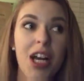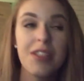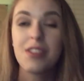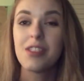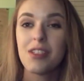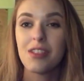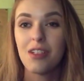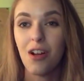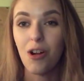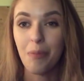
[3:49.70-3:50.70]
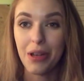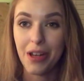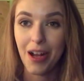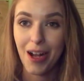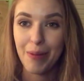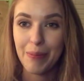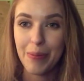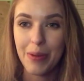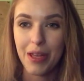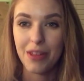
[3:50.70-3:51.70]
just opened
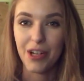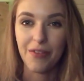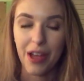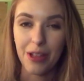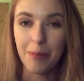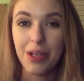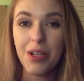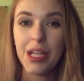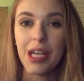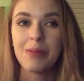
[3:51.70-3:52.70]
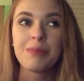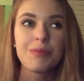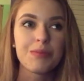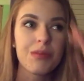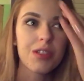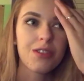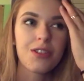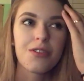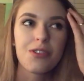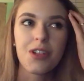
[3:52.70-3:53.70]
up in their availability
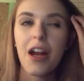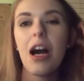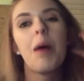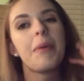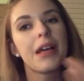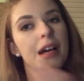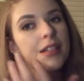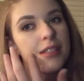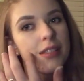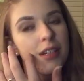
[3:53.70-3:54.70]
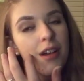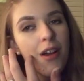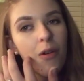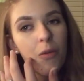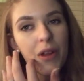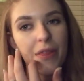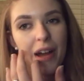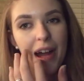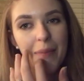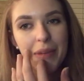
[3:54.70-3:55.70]
to start helping us
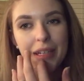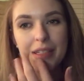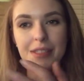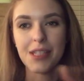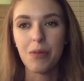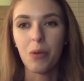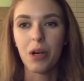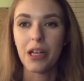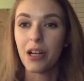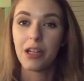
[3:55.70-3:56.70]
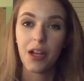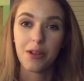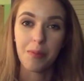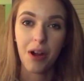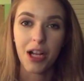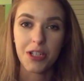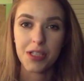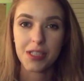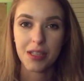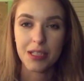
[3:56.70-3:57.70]
with that, because they were working on other
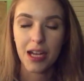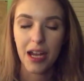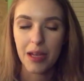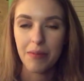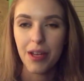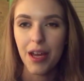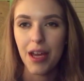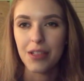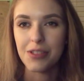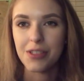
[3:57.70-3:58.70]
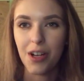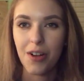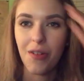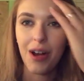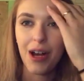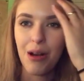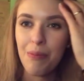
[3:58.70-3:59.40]
projects at the time. And so